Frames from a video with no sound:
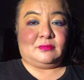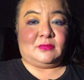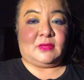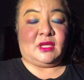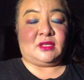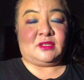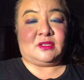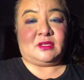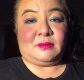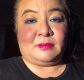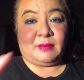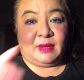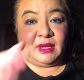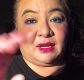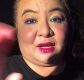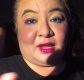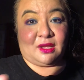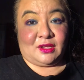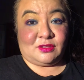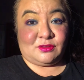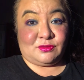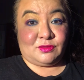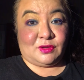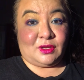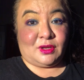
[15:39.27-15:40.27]
until my
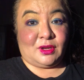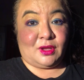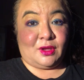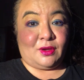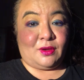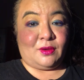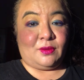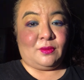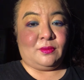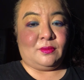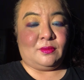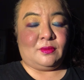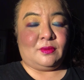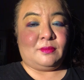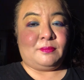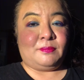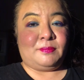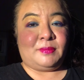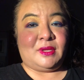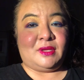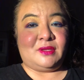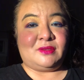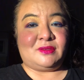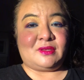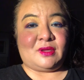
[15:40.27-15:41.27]
next video,
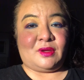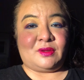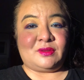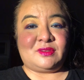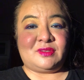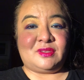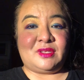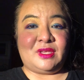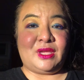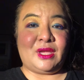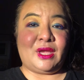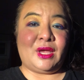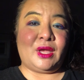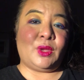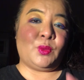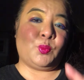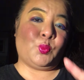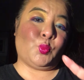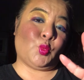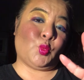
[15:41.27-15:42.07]
peace out, see ya.